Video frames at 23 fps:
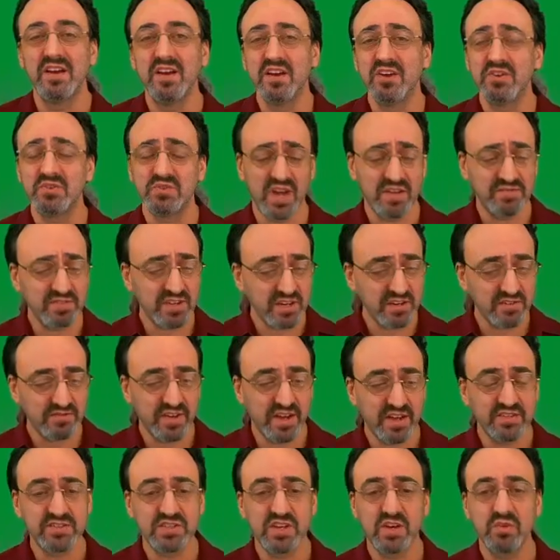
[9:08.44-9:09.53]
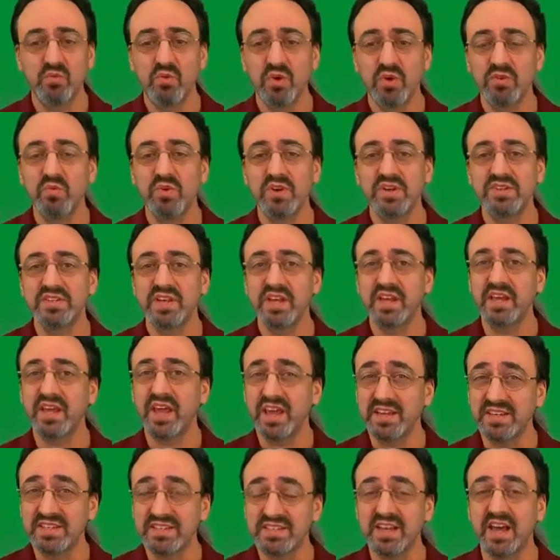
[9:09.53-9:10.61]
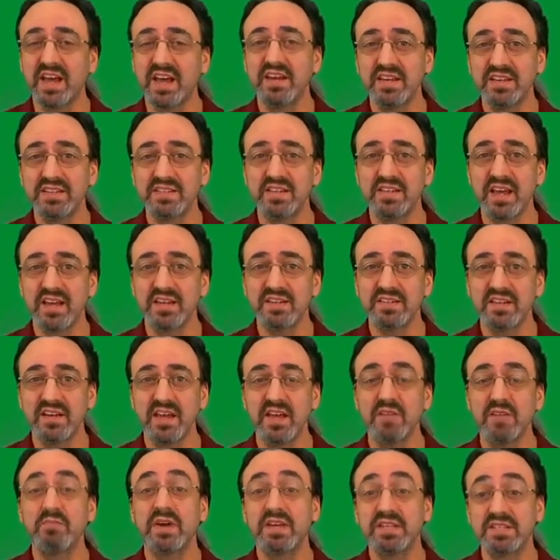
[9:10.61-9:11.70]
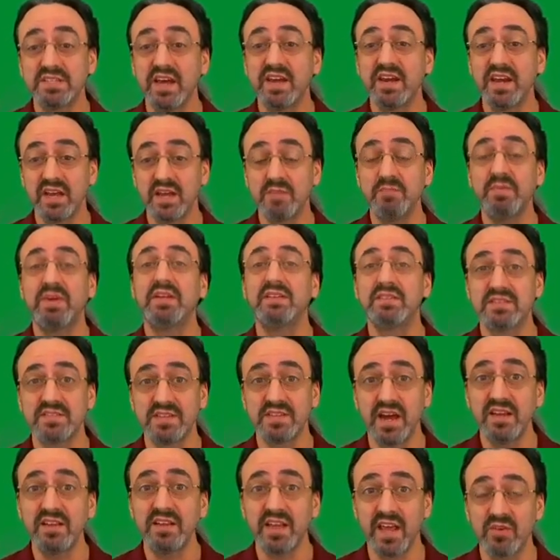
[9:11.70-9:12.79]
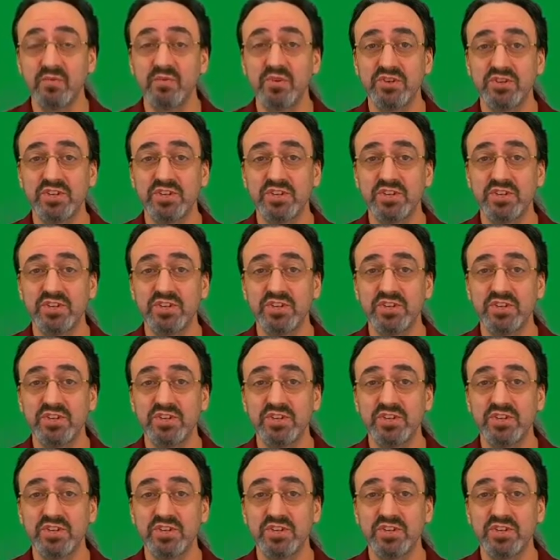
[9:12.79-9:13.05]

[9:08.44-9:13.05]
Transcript: So I've done events. One was a signing Santa. And by signing, I mean sign language.